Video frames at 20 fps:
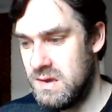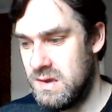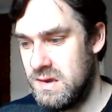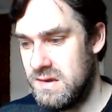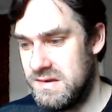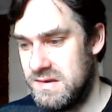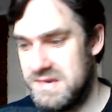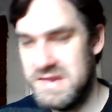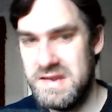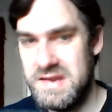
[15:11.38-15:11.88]

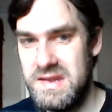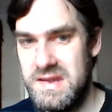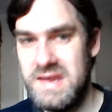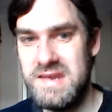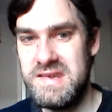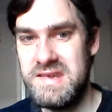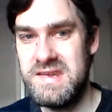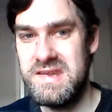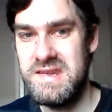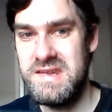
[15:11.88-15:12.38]
So
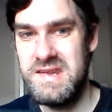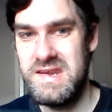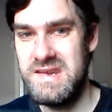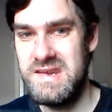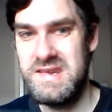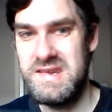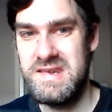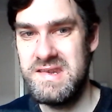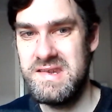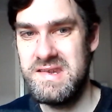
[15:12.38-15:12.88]
let's
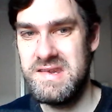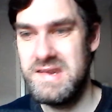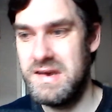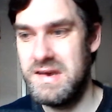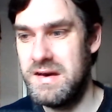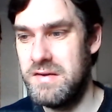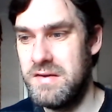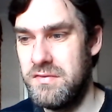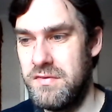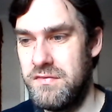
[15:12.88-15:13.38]

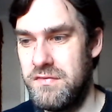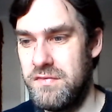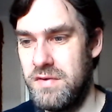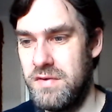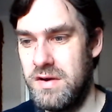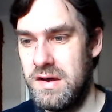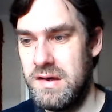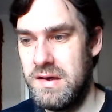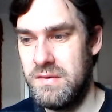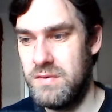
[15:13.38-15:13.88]
start with
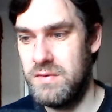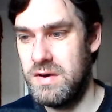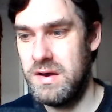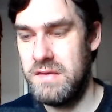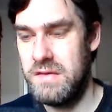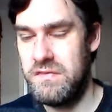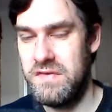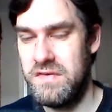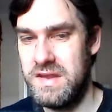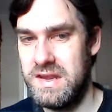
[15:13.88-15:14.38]
what I
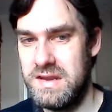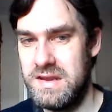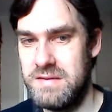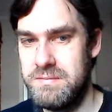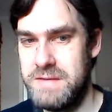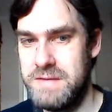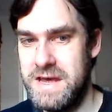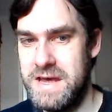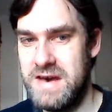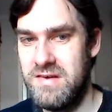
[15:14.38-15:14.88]
think
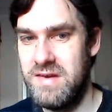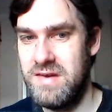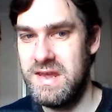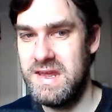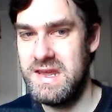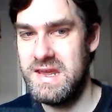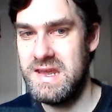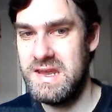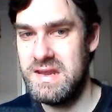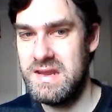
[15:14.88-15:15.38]
about
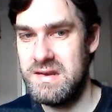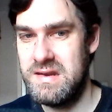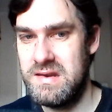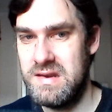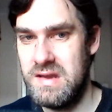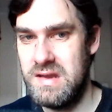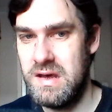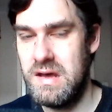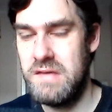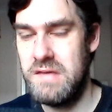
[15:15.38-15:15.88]
it.
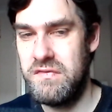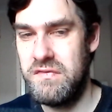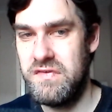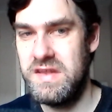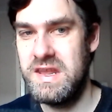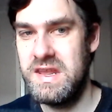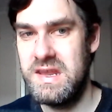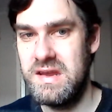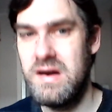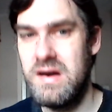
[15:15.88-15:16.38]
I
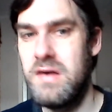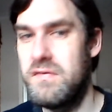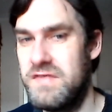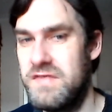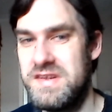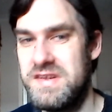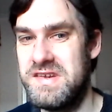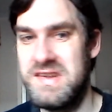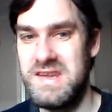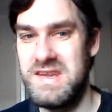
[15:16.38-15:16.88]
think
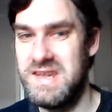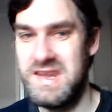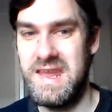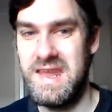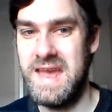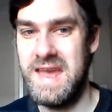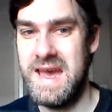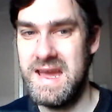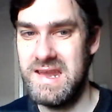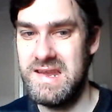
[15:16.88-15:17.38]
obviously the
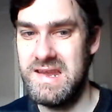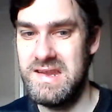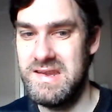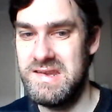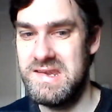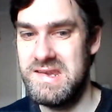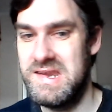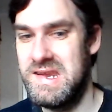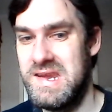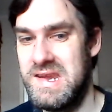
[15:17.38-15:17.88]
gag
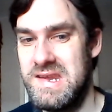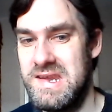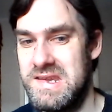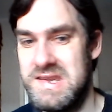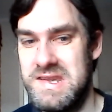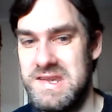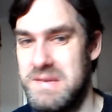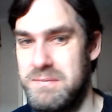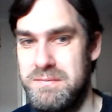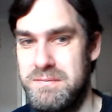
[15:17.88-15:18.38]
is
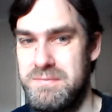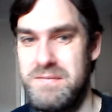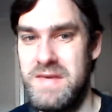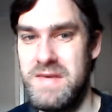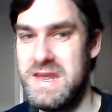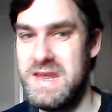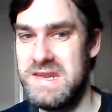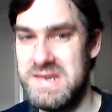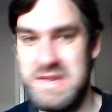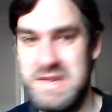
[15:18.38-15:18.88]
it's the
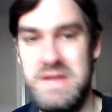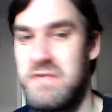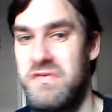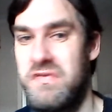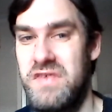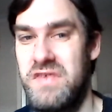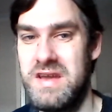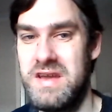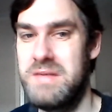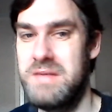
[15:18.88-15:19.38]

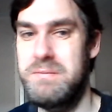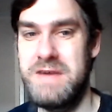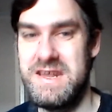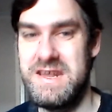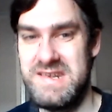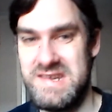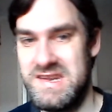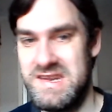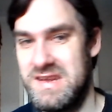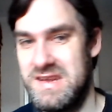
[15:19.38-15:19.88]
third
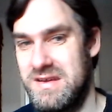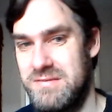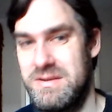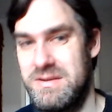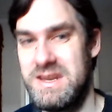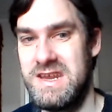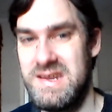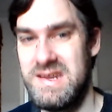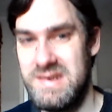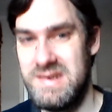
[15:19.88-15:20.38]
best
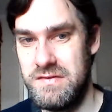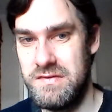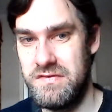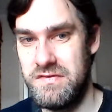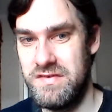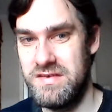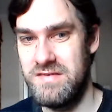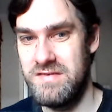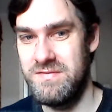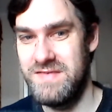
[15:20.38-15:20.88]
Terminator
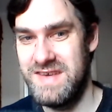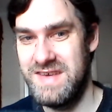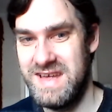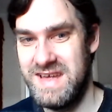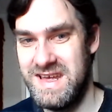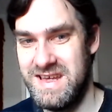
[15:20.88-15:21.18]
film,